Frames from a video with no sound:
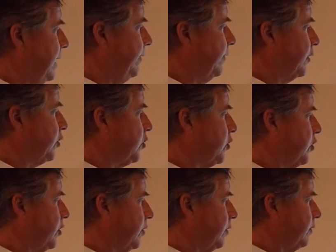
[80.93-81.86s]
on the
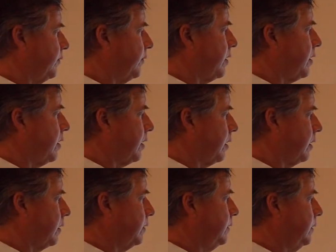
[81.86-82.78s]
curve,
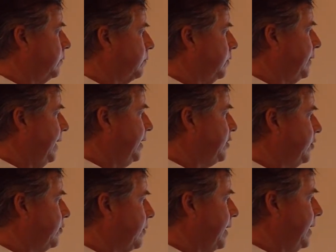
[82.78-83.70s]
R,
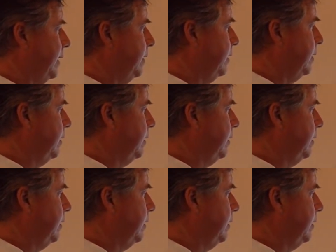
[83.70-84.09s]
rotation rate,